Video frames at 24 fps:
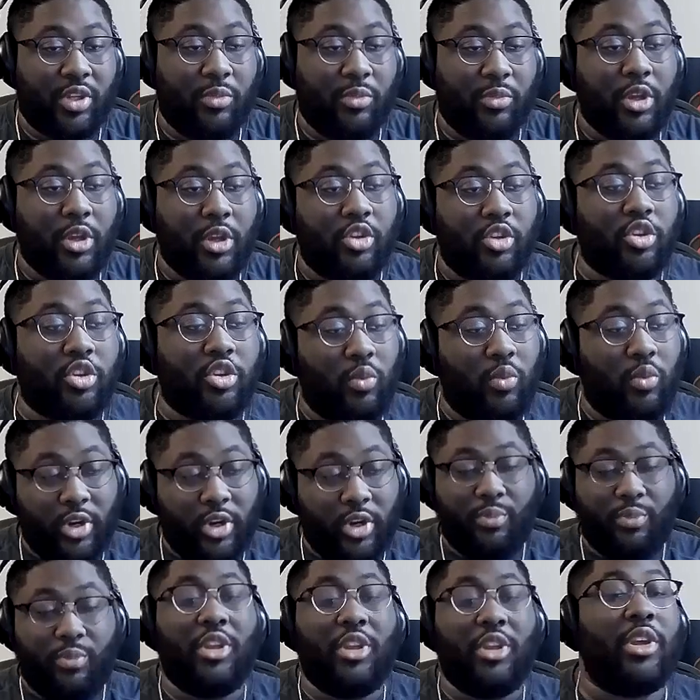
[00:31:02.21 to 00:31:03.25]
So wanting to
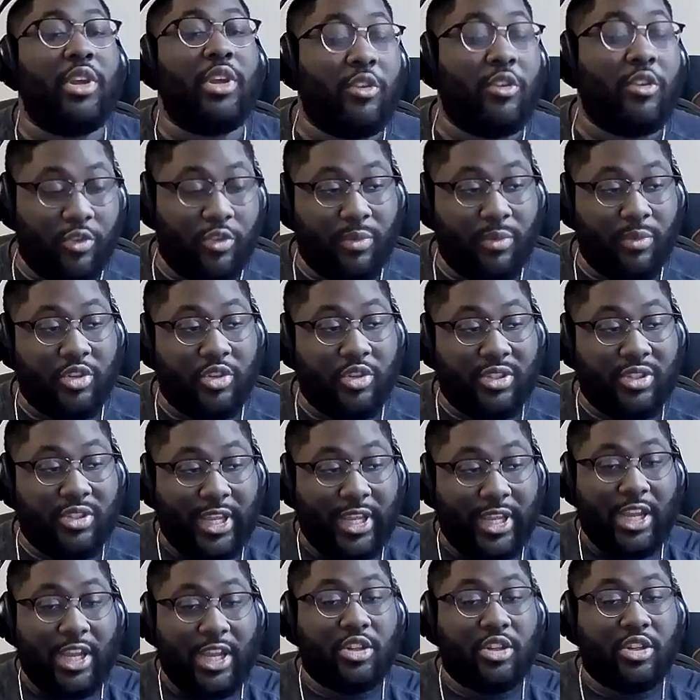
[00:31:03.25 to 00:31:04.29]
be there for them and just like
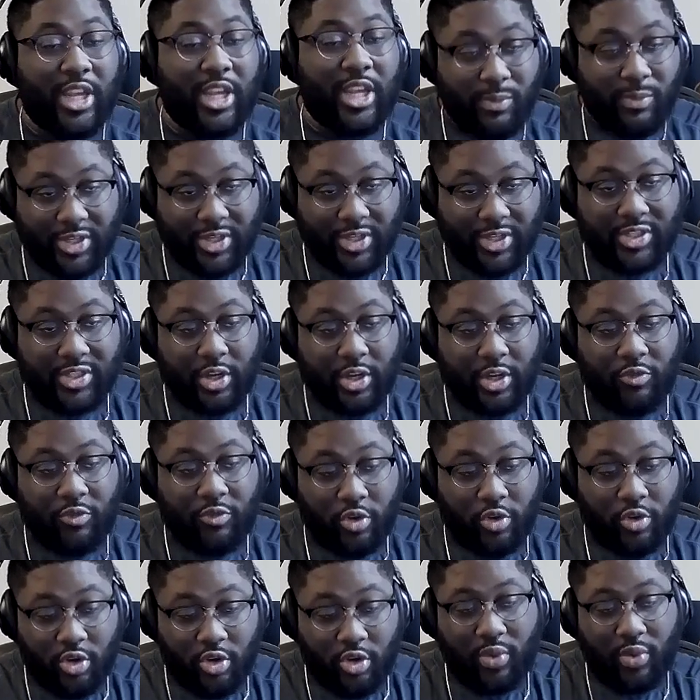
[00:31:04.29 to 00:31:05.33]
educate myself
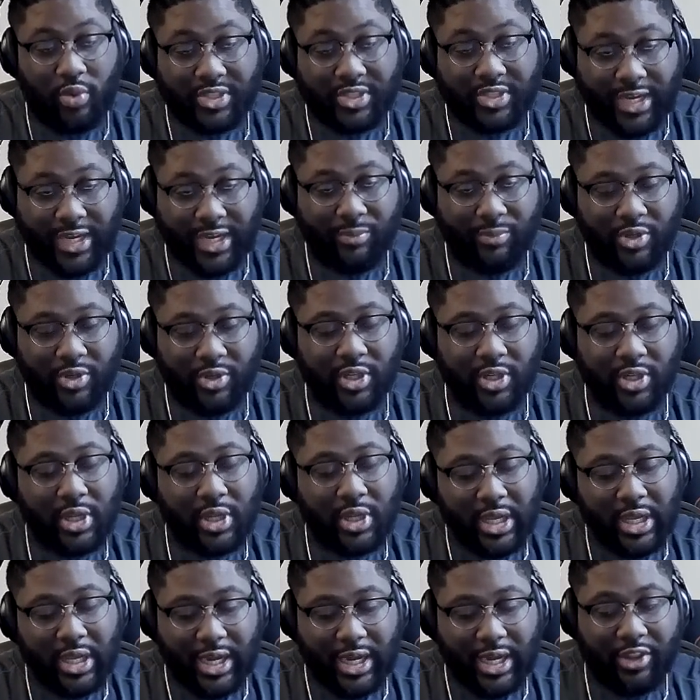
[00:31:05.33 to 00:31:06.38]
on what's happening,
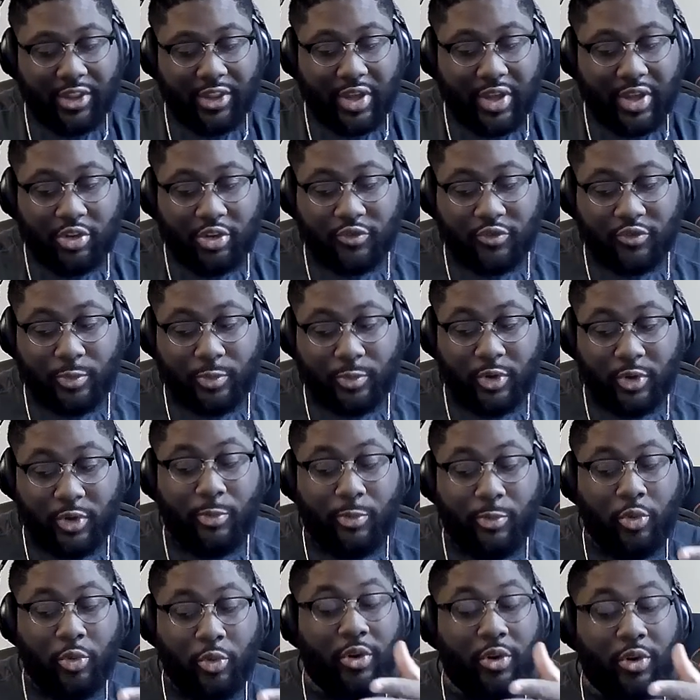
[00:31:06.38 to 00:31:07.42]
I thought was an
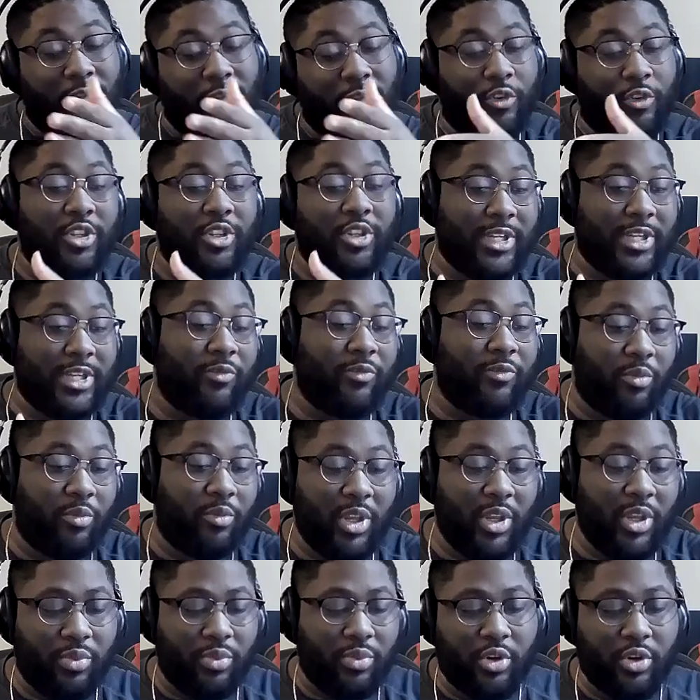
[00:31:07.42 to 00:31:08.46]
important first step for me
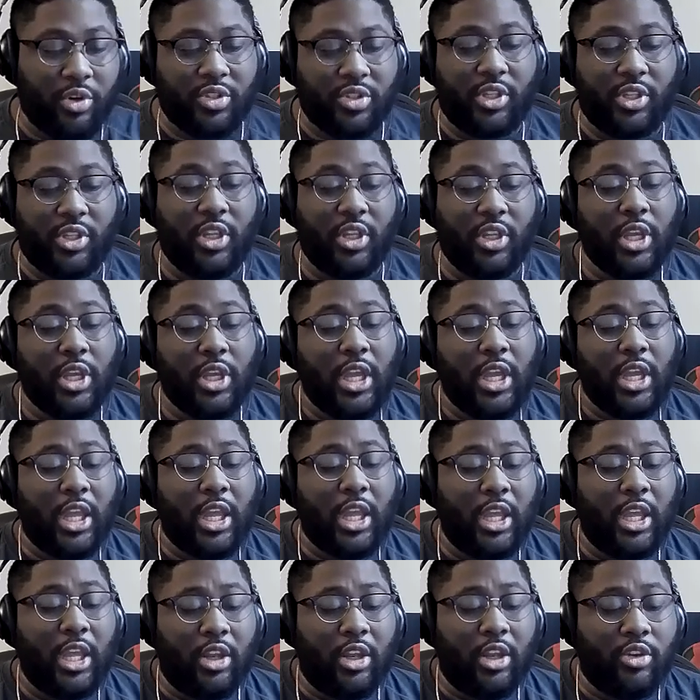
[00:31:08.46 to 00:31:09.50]
personally
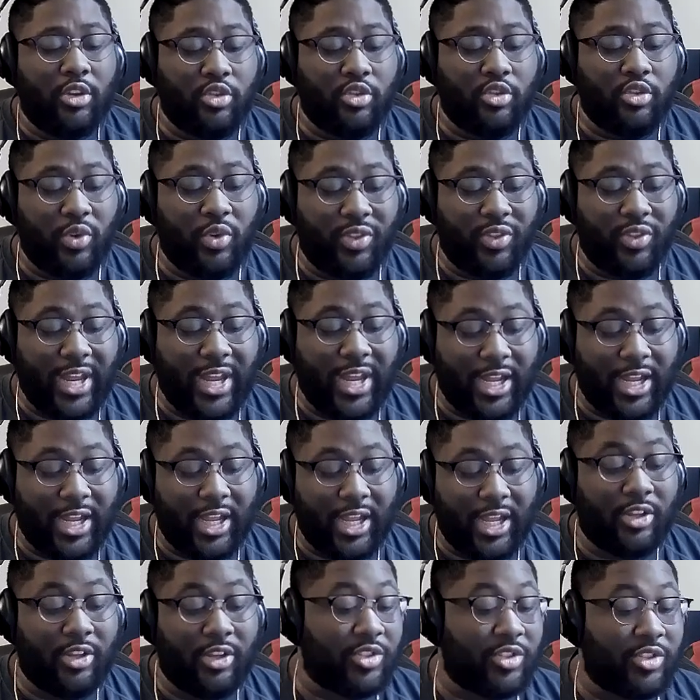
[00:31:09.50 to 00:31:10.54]
in doing that. And
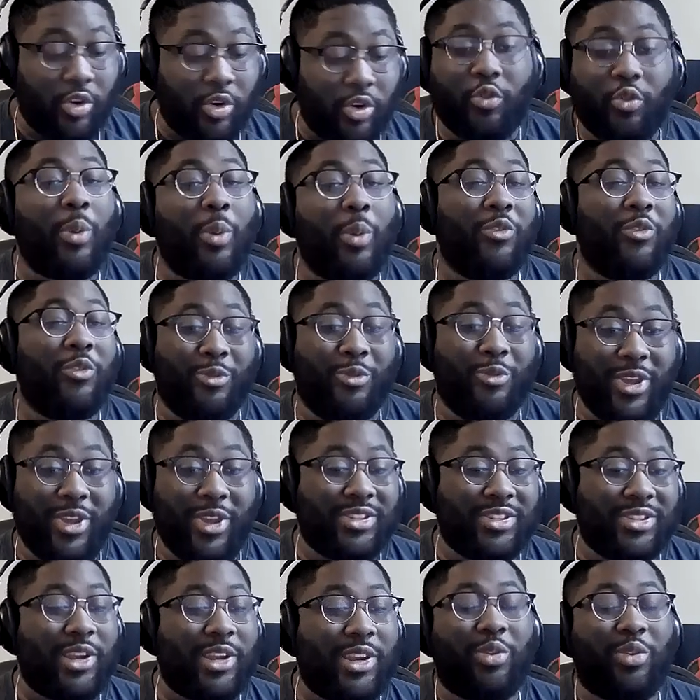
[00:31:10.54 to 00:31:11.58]
it's still overwhelming for me. So I
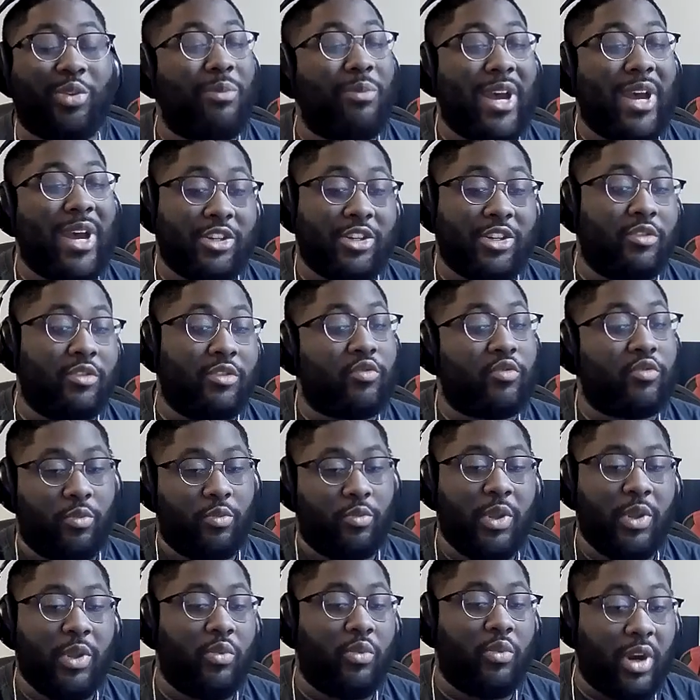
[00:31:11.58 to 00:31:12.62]
can only imagine for
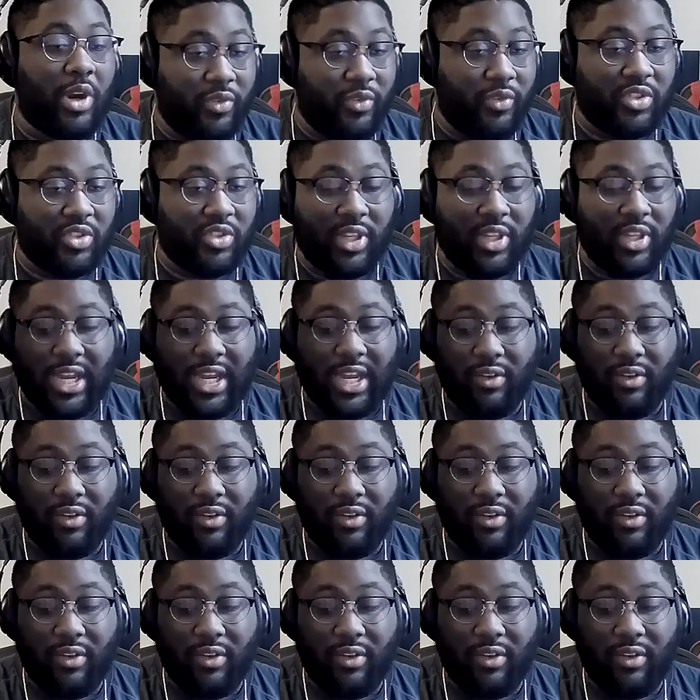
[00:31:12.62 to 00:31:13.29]
people who obviously have